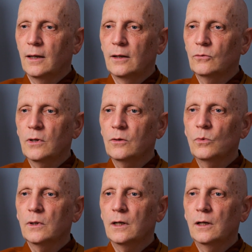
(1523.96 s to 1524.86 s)
don't think
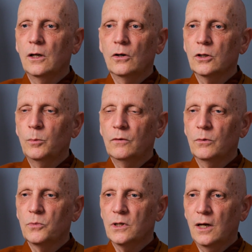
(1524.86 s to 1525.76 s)
we'll get any argument
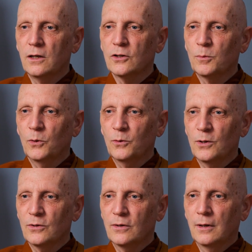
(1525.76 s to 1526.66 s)
from science about
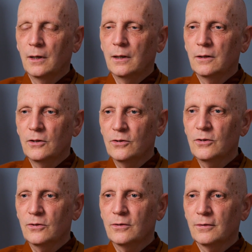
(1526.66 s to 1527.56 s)
this. This
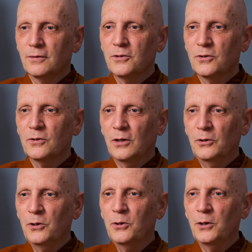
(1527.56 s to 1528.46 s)
is
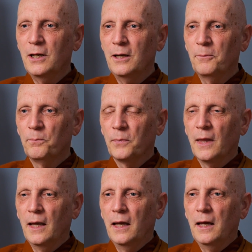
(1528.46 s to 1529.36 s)
clearly
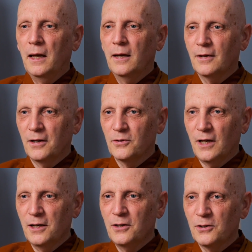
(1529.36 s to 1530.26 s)
a
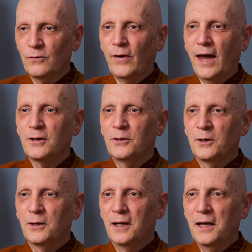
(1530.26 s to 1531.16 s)
science fact,
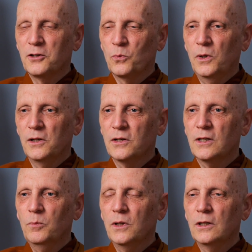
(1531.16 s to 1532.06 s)
as well as
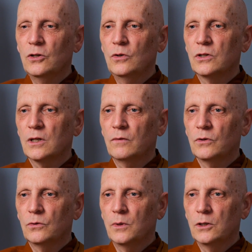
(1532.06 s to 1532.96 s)
something that you
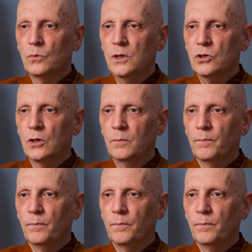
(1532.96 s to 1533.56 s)
discover through intuition.